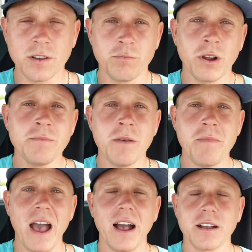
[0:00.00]
bring me
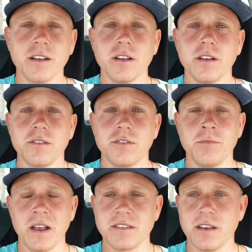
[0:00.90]
back to
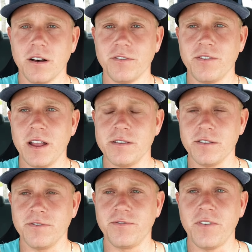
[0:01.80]
myself and to
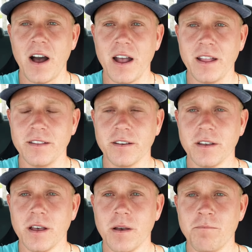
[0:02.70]
find
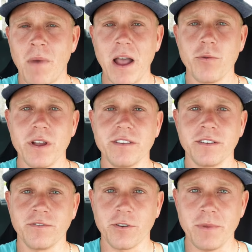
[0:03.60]
my reason
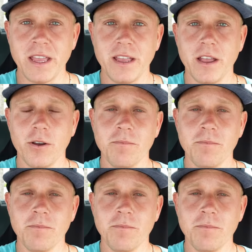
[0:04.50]
for being here.